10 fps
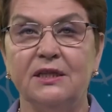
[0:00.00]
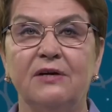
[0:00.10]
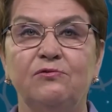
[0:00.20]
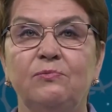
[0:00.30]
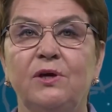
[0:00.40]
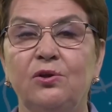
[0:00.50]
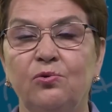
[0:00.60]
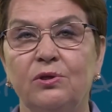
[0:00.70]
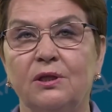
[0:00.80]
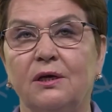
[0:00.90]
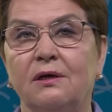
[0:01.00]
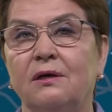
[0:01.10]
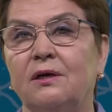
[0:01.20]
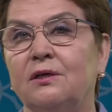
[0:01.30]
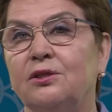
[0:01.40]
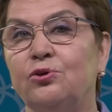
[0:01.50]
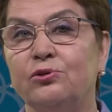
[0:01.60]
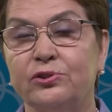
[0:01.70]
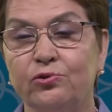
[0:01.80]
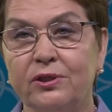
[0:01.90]
That's how many people have left
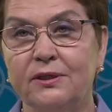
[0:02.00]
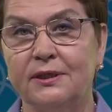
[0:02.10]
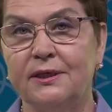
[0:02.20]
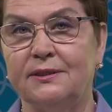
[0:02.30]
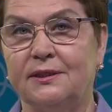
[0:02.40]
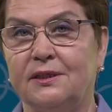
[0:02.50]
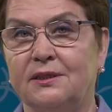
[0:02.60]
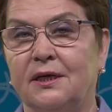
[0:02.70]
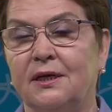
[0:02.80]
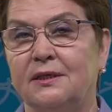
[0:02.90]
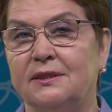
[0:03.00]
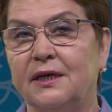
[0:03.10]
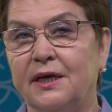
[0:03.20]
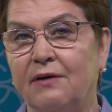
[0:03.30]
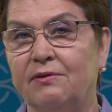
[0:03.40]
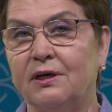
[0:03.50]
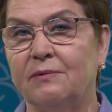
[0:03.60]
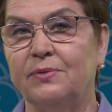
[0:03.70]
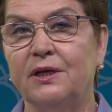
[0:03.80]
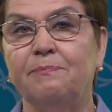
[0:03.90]
their comments, and more than
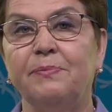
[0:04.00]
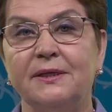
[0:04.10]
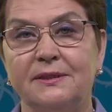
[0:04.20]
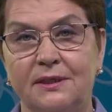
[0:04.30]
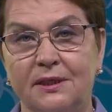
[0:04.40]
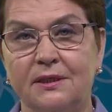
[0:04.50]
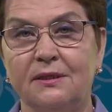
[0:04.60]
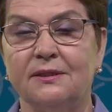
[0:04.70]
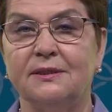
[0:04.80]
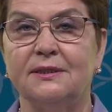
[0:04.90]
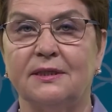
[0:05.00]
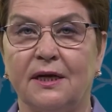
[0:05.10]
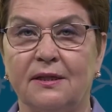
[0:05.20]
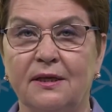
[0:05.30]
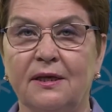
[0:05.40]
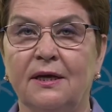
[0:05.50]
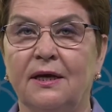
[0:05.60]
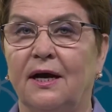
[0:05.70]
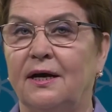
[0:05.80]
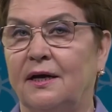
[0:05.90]
1,300,000 were